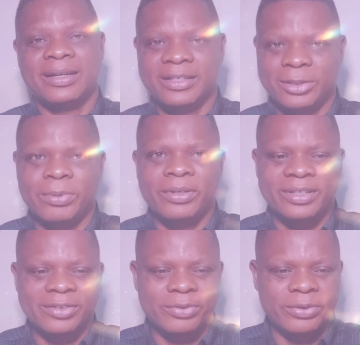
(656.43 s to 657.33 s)
That is
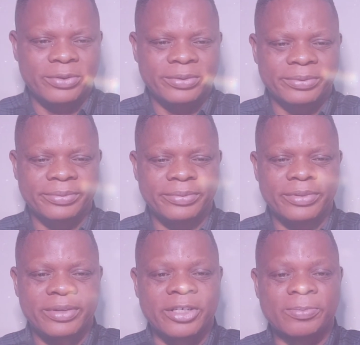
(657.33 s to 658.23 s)
politics for you. We
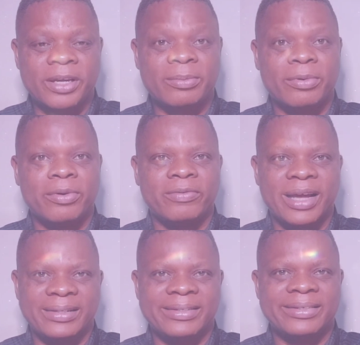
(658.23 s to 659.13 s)
should expect more of
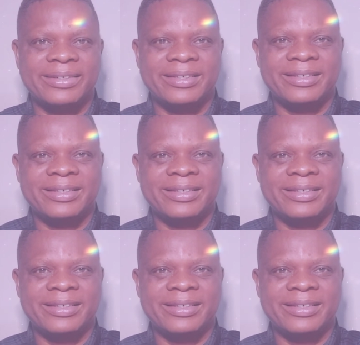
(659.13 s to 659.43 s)
that